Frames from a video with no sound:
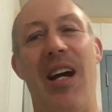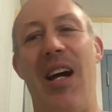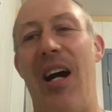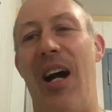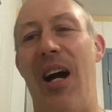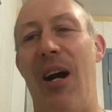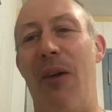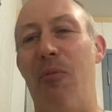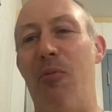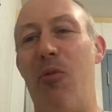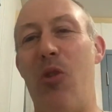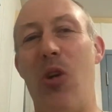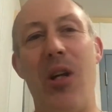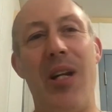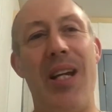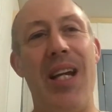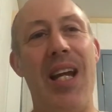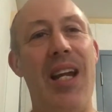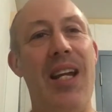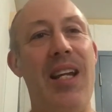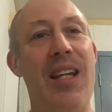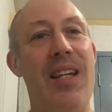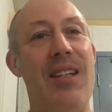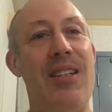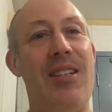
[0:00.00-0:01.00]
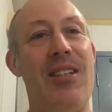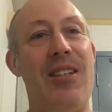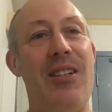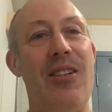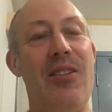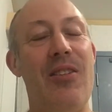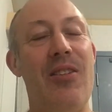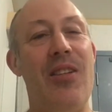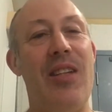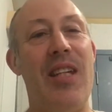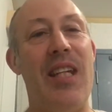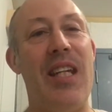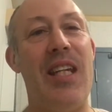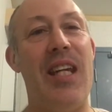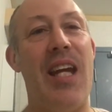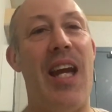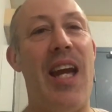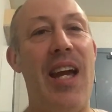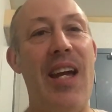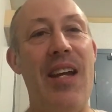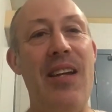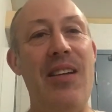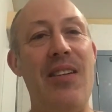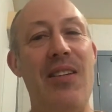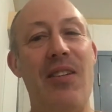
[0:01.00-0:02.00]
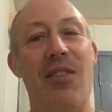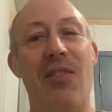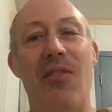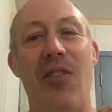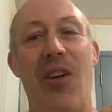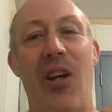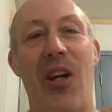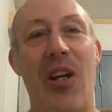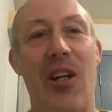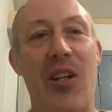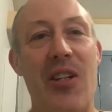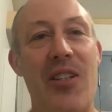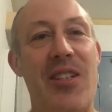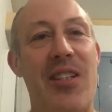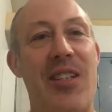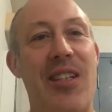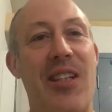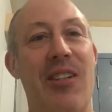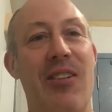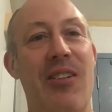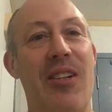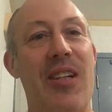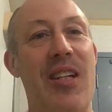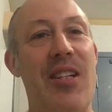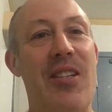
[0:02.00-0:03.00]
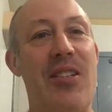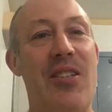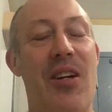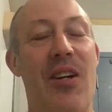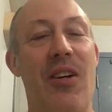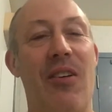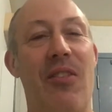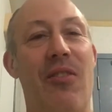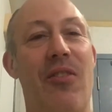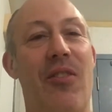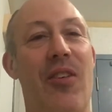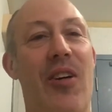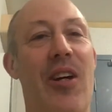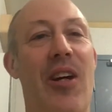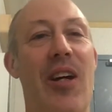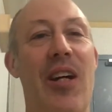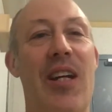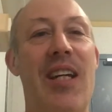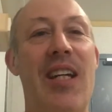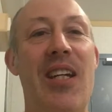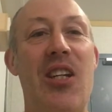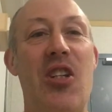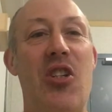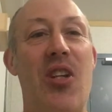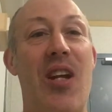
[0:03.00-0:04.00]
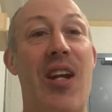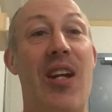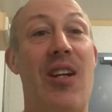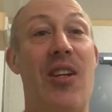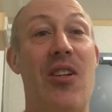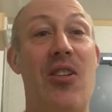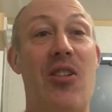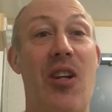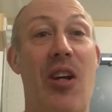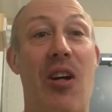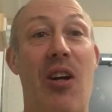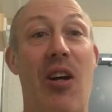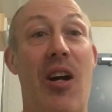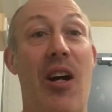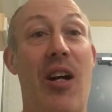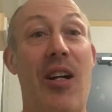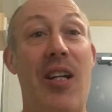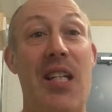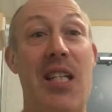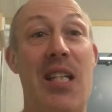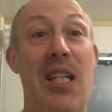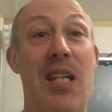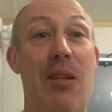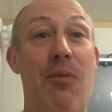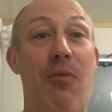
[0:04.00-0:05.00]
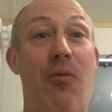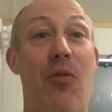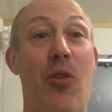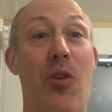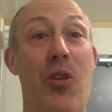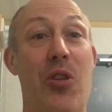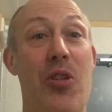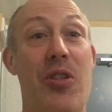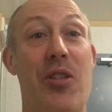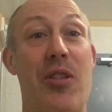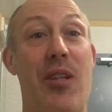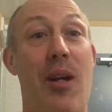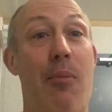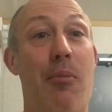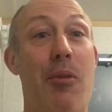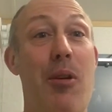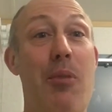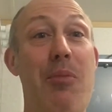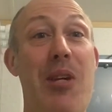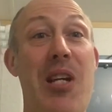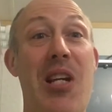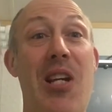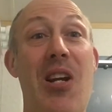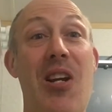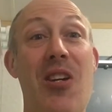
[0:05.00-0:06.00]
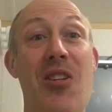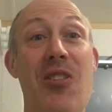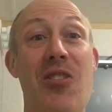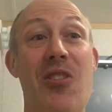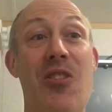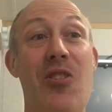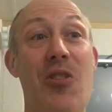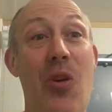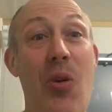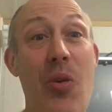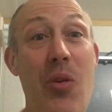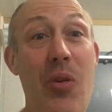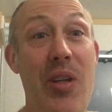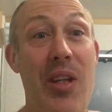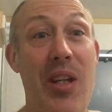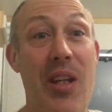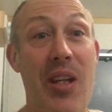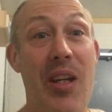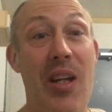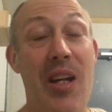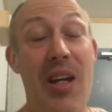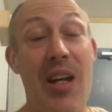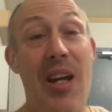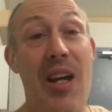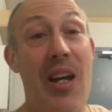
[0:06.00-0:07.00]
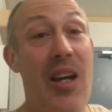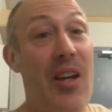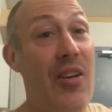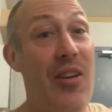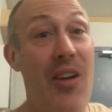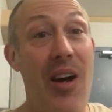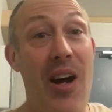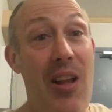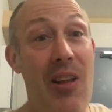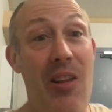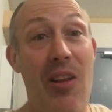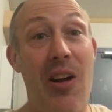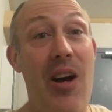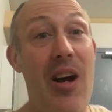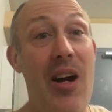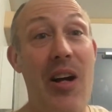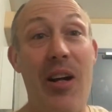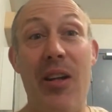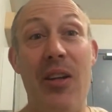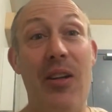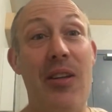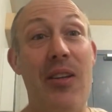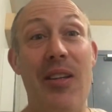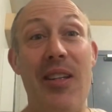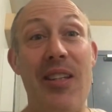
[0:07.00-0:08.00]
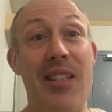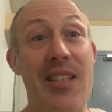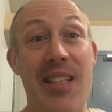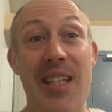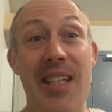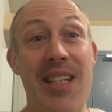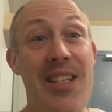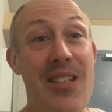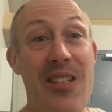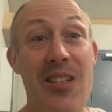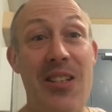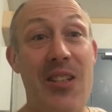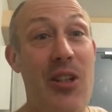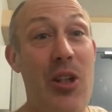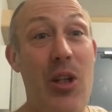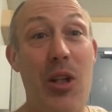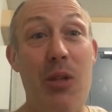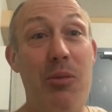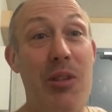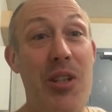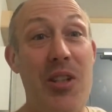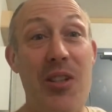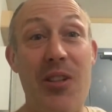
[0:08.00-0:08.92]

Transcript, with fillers: Um, we're getting to the end of our series of uh, each NHL hockey team for the summer because there's only not long and the season's going to be